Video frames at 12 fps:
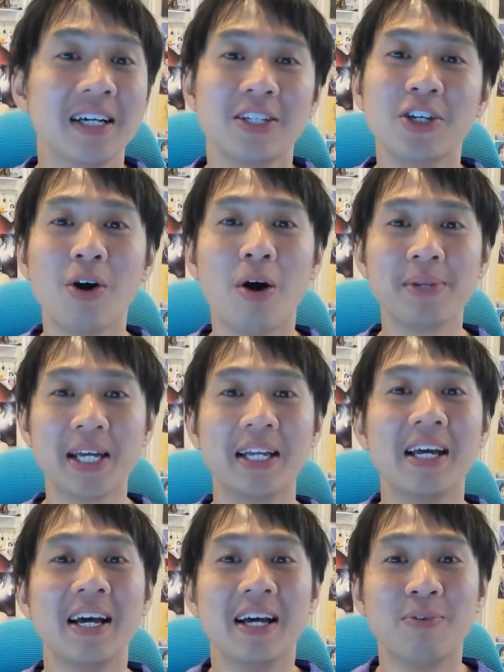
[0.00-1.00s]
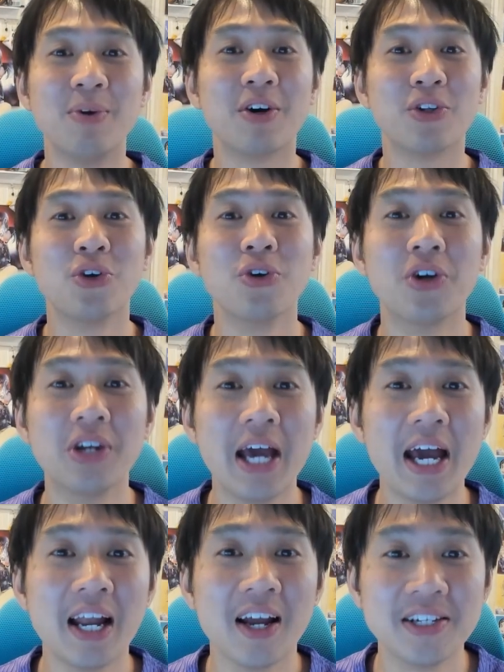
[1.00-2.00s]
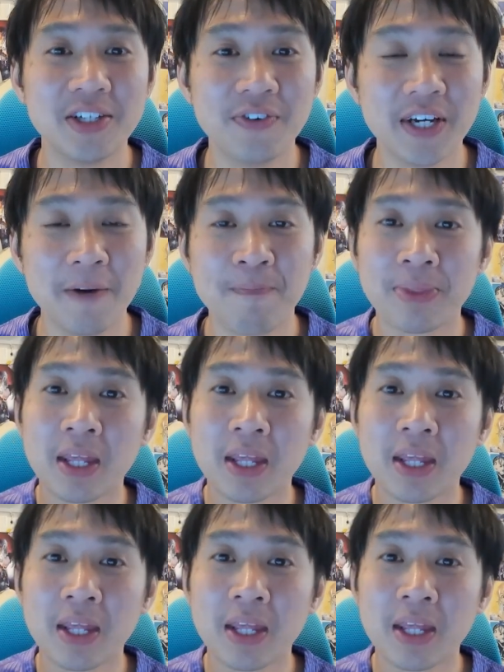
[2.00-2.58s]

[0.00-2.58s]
you know what I'm saying. We got 2 good airlines over here.